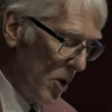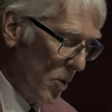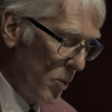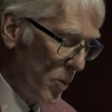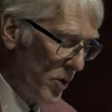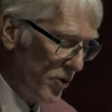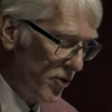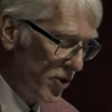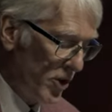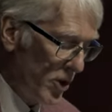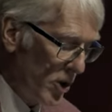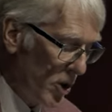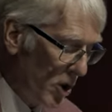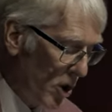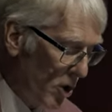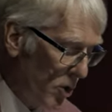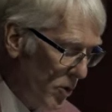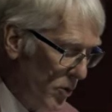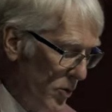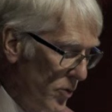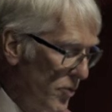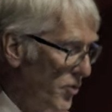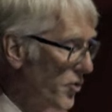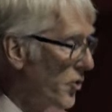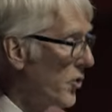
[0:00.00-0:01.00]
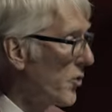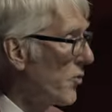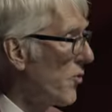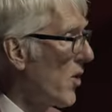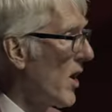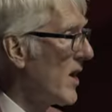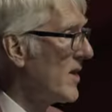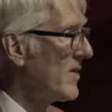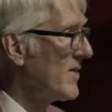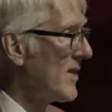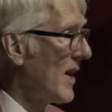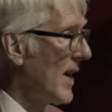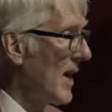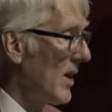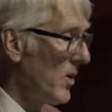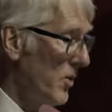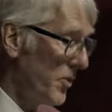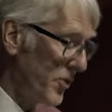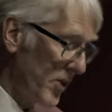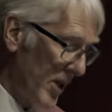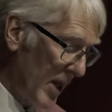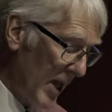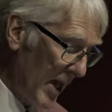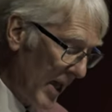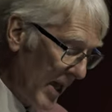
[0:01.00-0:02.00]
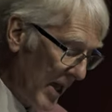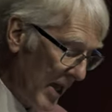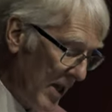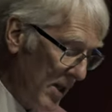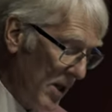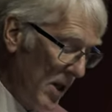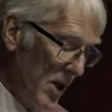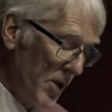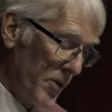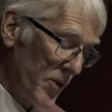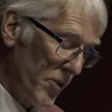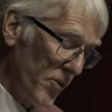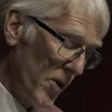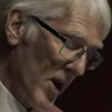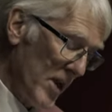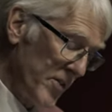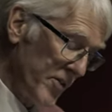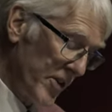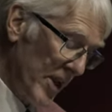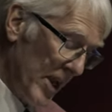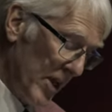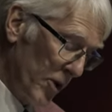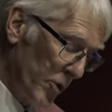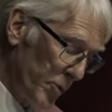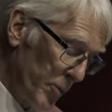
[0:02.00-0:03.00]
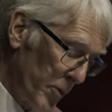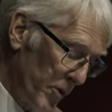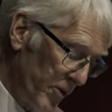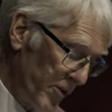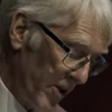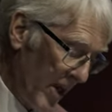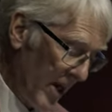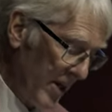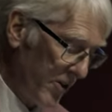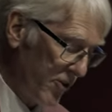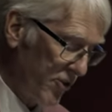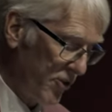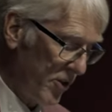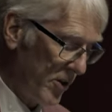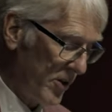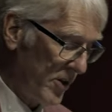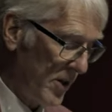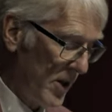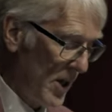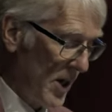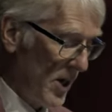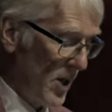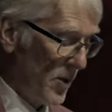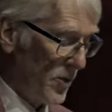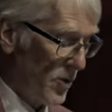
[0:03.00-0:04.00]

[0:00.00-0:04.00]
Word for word: which includes the right to health care, the right to health protection,